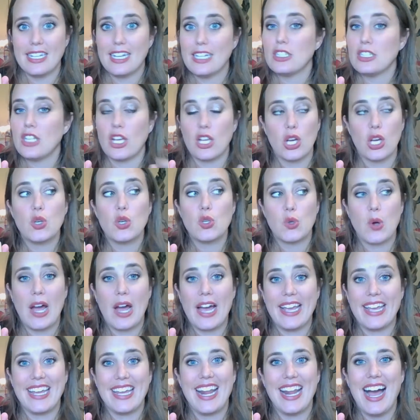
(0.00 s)
Like,
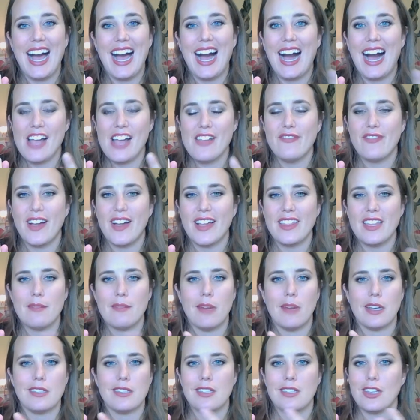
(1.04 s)
try it. I find that
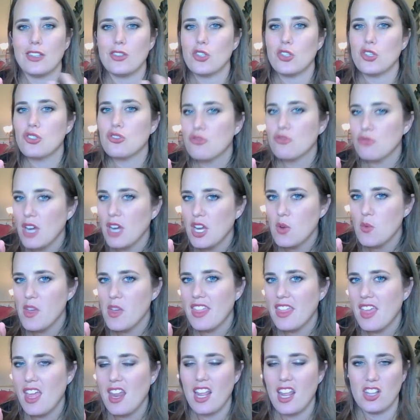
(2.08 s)
my skin looks great with
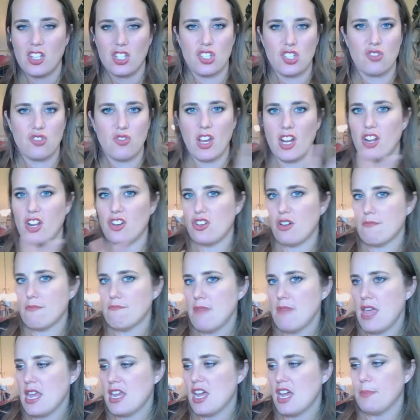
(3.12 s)
it. It looks great under
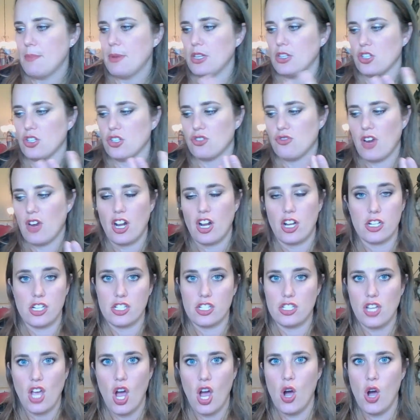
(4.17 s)
makeup. It looks great on
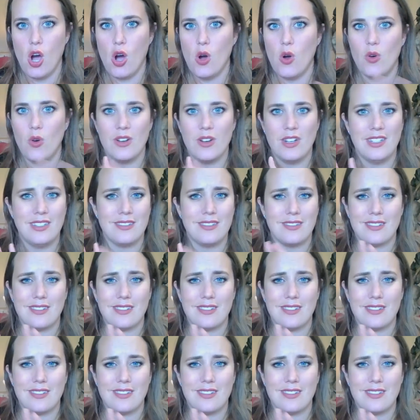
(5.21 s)
its own.